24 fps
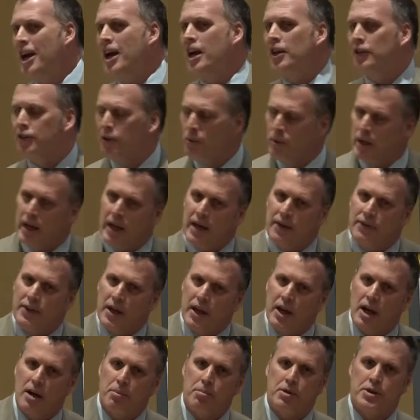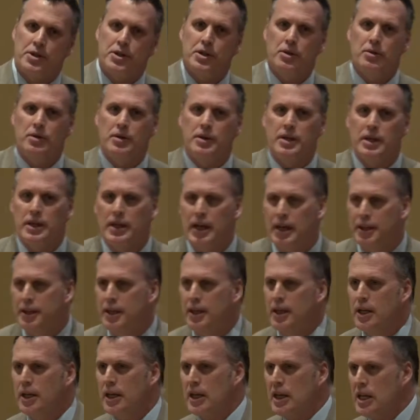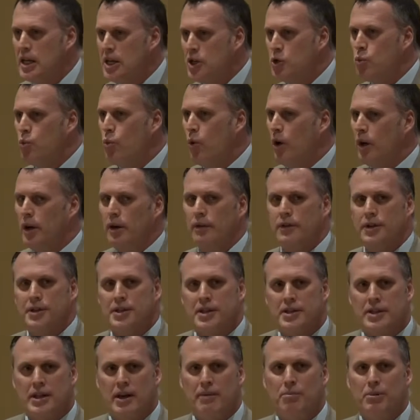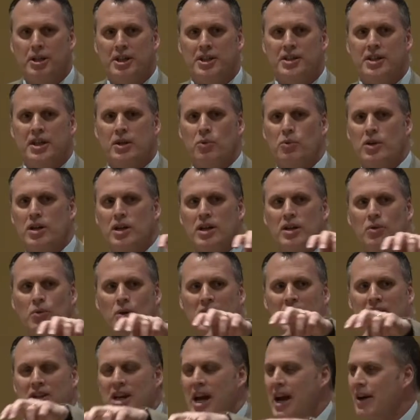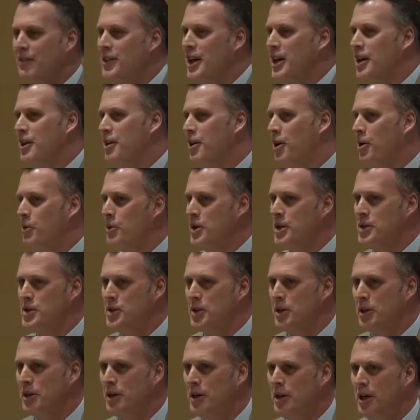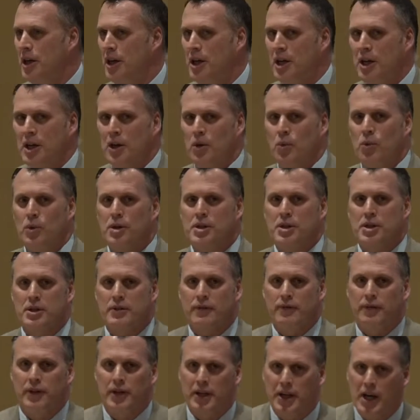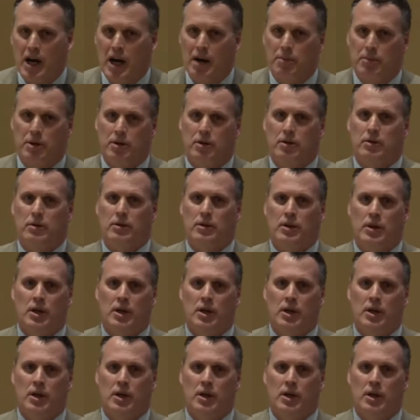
And so we have that opportunity. And I think each one of us, as I'm listening, we each have that in our region, which is phenomenal.